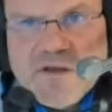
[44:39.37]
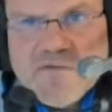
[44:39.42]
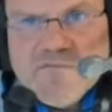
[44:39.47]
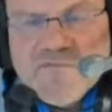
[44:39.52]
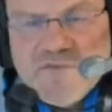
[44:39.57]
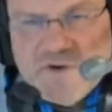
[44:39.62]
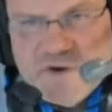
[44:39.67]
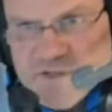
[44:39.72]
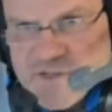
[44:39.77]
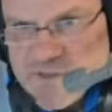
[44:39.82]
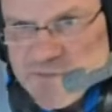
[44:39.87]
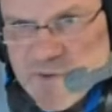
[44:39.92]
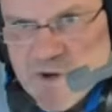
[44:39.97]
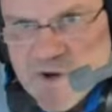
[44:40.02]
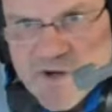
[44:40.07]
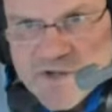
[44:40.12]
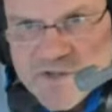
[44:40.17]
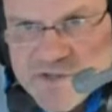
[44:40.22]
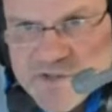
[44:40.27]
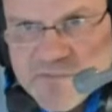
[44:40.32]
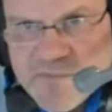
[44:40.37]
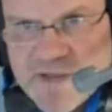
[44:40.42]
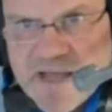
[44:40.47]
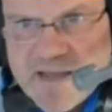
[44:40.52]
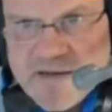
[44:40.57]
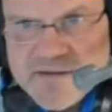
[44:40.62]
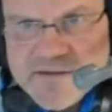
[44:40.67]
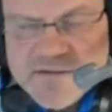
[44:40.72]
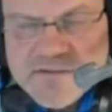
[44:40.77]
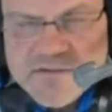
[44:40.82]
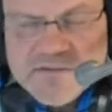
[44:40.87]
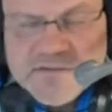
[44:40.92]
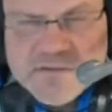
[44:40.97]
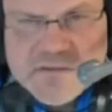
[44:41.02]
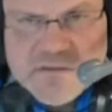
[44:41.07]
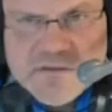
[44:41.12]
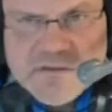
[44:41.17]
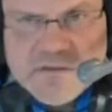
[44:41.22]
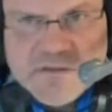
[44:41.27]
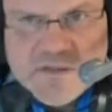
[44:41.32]
very smart as you might,
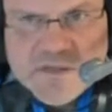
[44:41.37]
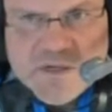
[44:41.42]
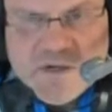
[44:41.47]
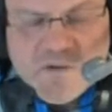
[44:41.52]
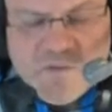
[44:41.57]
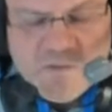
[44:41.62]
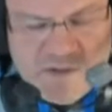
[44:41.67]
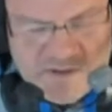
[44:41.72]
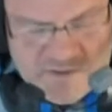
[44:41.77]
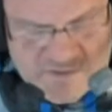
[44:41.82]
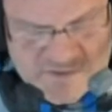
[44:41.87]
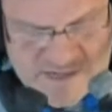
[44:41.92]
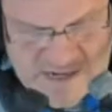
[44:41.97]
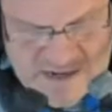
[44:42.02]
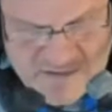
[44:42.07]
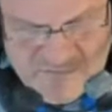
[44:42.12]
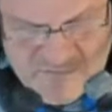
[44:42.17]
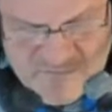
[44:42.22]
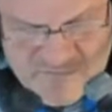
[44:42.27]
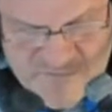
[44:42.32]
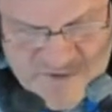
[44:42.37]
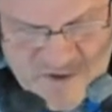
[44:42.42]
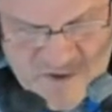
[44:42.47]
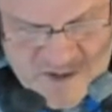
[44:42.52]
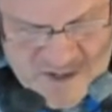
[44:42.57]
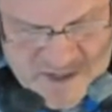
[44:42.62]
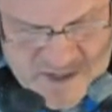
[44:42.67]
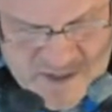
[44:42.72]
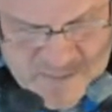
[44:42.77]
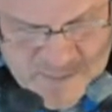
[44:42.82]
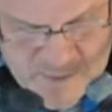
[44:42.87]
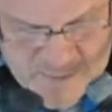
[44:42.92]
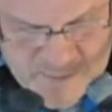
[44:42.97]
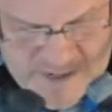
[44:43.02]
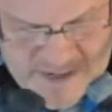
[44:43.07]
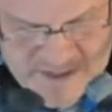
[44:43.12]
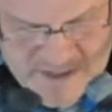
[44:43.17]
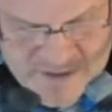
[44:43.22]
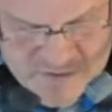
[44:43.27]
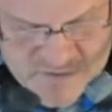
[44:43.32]
understand, very good upper
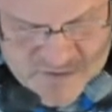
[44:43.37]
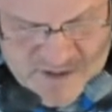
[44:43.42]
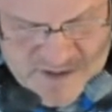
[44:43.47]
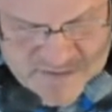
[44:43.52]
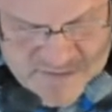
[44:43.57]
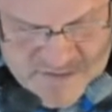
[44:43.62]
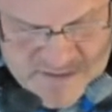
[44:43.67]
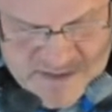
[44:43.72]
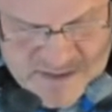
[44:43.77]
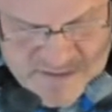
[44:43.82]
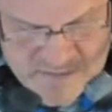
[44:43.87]
body strength,